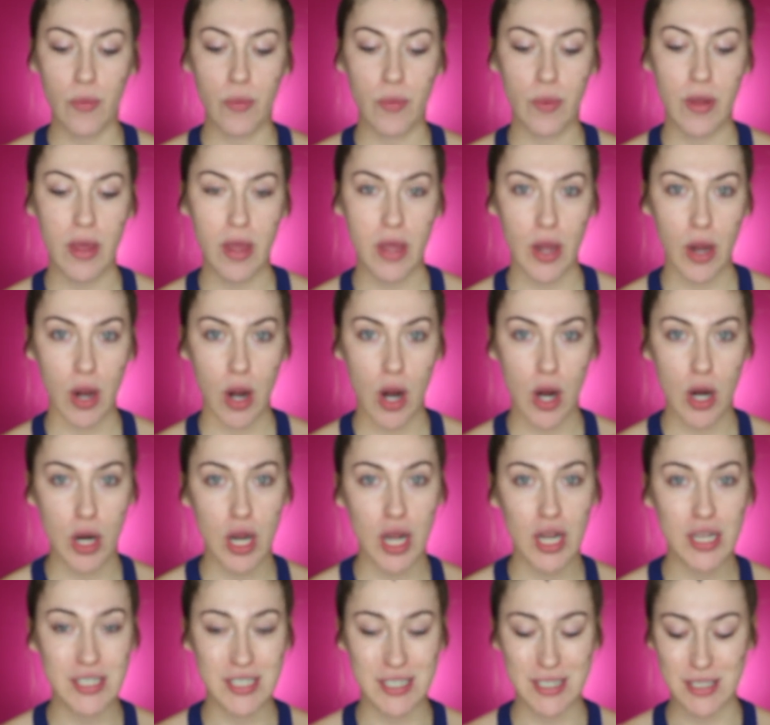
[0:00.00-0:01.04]
we
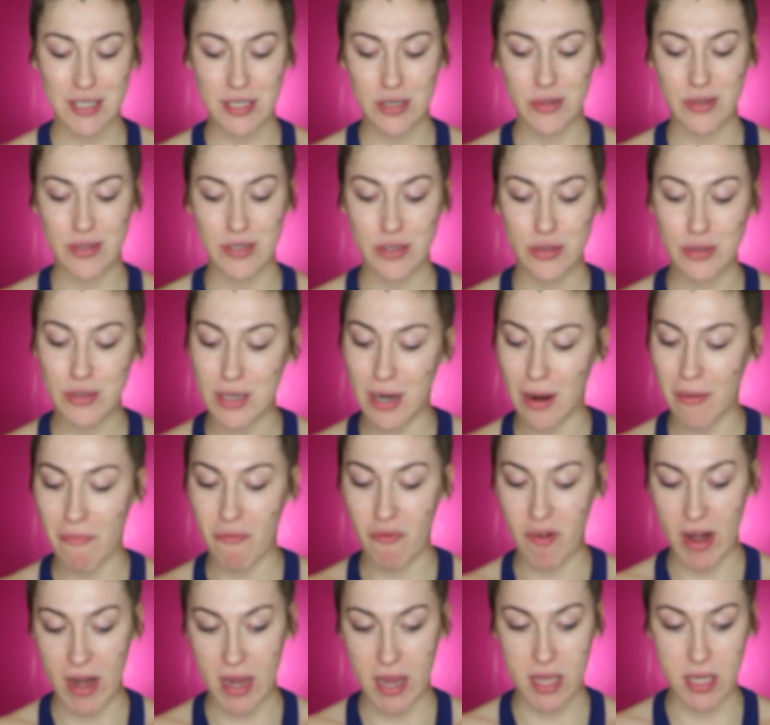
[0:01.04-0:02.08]
are just going to
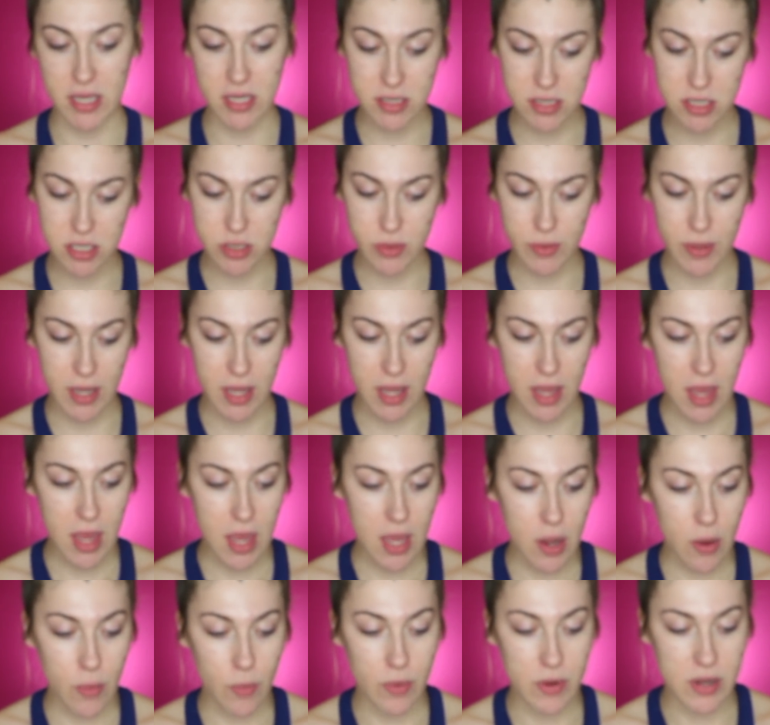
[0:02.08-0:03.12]
jump right into it
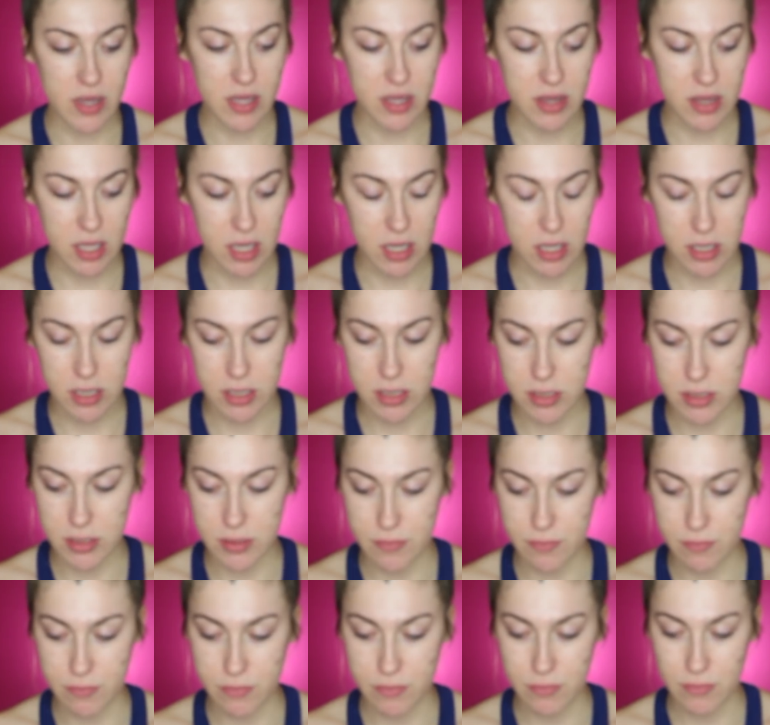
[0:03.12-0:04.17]
with
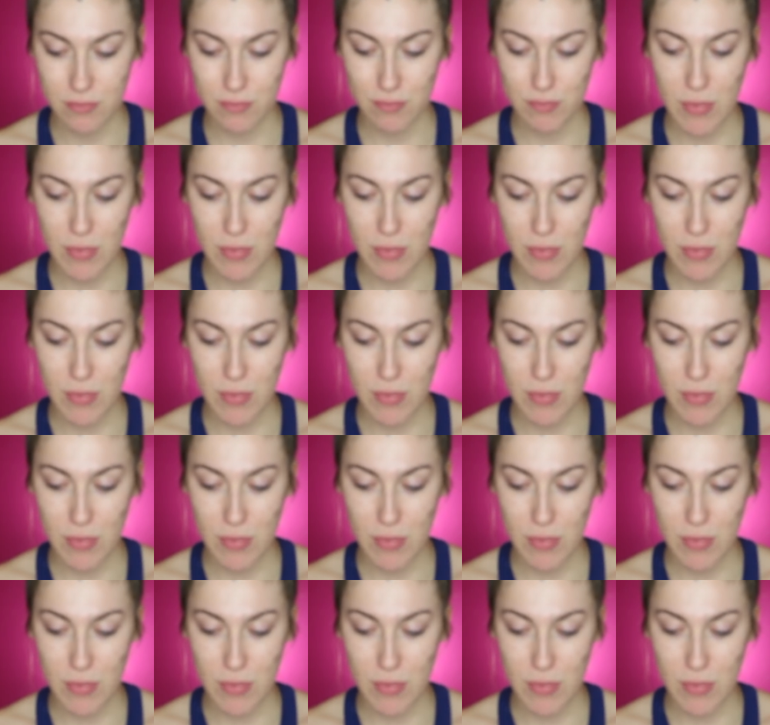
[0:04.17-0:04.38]
I'm